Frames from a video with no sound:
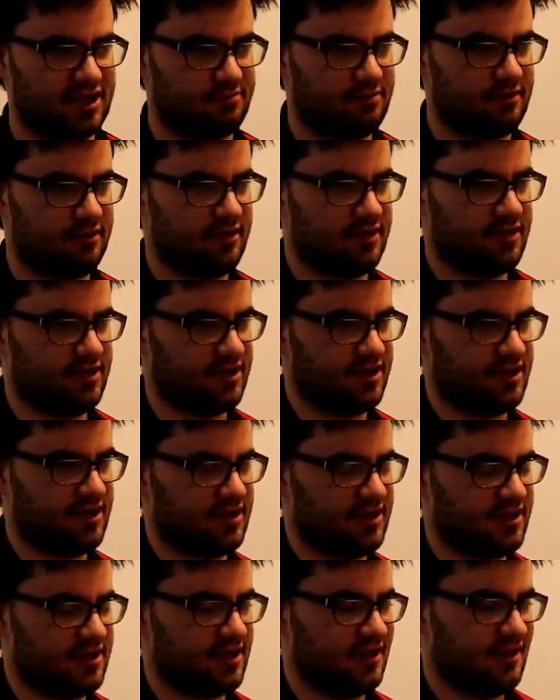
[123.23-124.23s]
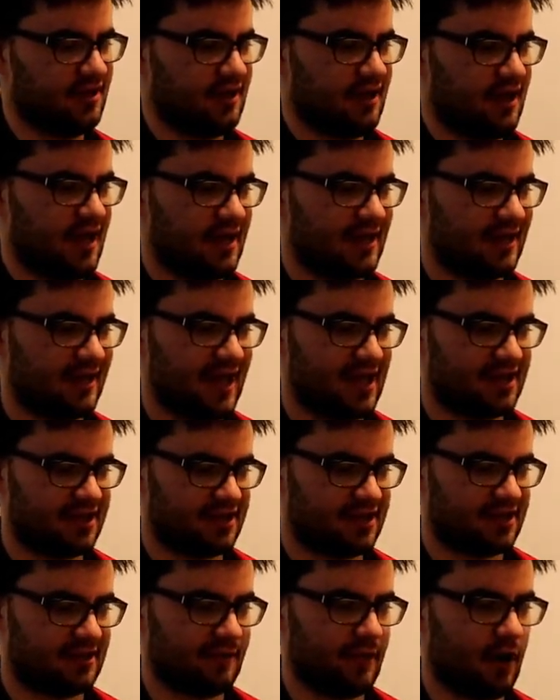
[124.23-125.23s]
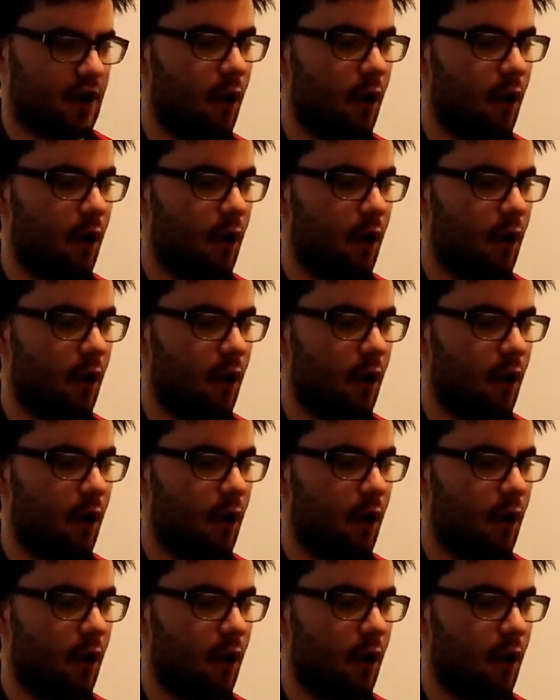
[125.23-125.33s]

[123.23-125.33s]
experiences, and I guess